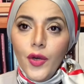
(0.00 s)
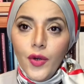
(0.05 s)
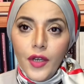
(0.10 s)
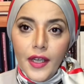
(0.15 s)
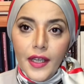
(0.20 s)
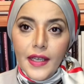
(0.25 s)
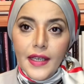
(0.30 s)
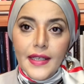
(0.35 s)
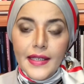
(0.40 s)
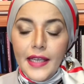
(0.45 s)

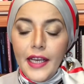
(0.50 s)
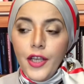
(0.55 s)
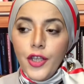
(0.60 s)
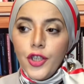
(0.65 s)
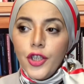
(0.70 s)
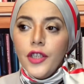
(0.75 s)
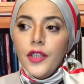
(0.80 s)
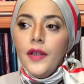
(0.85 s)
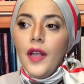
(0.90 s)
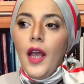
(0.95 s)

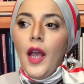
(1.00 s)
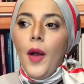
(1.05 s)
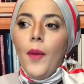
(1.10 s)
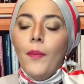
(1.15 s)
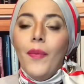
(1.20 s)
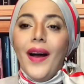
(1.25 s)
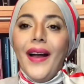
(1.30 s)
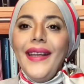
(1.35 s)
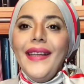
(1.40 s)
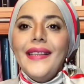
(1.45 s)
organization
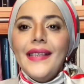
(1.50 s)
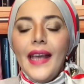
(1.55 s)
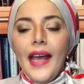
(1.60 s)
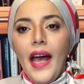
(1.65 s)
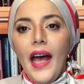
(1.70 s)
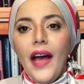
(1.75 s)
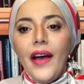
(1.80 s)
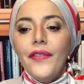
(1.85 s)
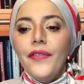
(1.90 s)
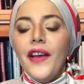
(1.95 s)
might
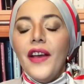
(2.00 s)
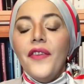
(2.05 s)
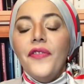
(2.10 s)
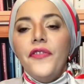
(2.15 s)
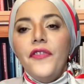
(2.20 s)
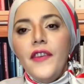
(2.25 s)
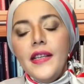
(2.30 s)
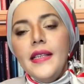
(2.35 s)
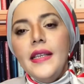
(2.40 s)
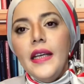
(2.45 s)
have a
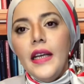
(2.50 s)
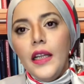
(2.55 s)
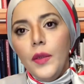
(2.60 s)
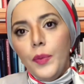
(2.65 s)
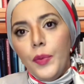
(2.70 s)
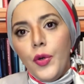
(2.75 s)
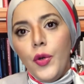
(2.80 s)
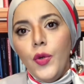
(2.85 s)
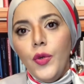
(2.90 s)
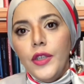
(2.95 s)
physical
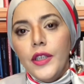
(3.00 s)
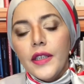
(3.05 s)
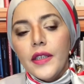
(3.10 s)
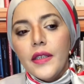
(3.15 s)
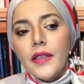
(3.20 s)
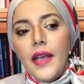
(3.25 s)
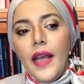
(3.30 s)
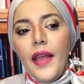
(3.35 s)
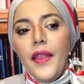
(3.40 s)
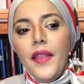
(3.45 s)

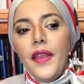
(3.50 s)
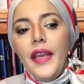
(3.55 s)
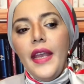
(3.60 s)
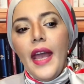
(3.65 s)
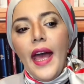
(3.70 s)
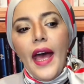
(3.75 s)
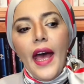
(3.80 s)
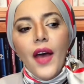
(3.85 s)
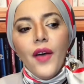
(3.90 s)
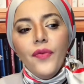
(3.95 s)
product and they
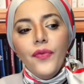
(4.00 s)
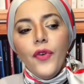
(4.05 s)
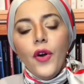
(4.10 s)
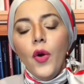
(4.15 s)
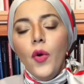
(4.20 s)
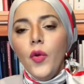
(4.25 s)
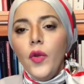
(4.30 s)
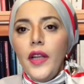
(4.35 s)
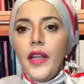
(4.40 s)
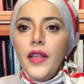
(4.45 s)
have
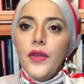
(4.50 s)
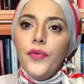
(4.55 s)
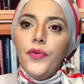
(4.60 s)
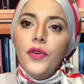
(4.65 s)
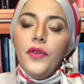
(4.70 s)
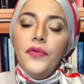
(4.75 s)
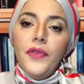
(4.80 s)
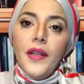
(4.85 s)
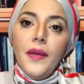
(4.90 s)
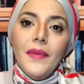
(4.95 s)
only the
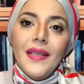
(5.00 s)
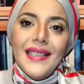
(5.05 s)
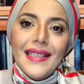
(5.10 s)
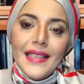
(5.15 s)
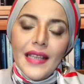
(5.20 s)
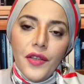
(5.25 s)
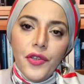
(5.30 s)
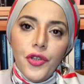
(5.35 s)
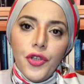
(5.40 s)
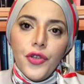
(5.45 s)
fulfillment
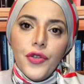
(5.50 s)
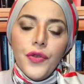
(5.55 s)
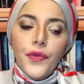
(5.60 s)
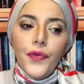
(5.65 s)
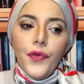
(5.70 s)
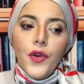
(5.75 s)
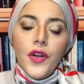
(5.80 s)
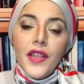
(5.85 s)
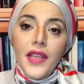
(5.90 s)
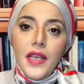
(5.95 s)
centers
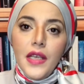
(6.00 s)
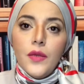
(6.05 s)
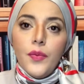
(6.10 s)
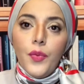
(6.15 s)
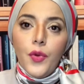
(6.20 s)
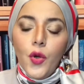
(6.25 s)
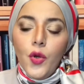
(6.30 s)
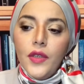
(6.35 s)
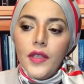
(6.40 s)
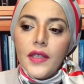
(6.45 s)
for these
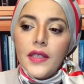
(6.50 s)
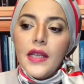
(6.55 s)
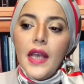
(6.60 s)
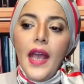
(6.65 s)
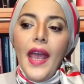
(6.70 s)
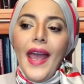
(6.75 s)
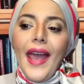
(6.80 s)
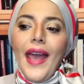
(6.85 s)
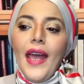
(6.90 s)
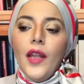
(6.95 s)
products,
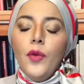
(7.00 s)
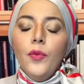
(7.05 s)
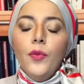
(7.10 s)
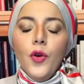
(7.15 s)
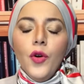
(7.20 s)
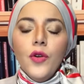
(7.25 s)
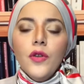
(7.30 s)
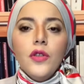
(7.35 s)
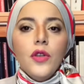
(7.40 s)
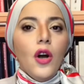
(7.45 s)
and
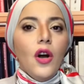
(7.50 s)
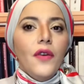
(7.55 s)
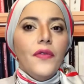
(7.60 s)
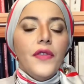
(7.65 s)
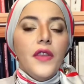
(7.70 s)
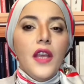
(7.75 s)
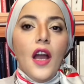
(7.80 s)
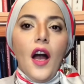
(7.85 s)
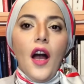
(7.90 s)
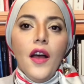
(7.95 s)
most of
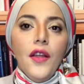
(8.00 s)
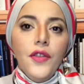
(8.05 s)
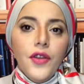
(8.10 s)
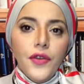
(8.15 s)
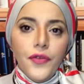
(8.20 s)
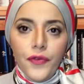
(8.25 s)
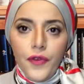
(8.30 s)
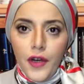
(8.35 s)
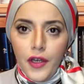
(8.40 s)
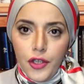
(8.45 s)
the other
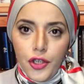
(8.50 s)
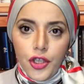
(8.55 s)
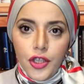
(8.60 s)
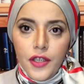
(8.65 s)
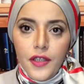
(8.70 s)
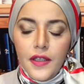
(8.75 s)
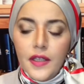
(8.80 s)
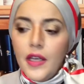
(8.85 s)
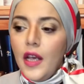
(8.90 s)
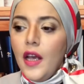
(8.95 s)

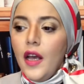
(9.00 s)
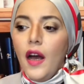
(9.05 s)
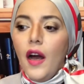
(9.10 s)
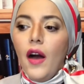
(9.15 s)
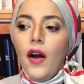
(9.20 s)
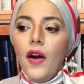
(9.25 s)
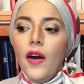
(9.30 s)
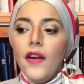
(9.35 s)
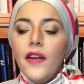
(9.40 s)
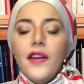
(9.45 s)
functions
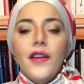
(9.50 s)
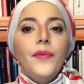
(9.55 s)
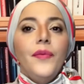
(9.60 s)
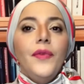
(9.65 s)
are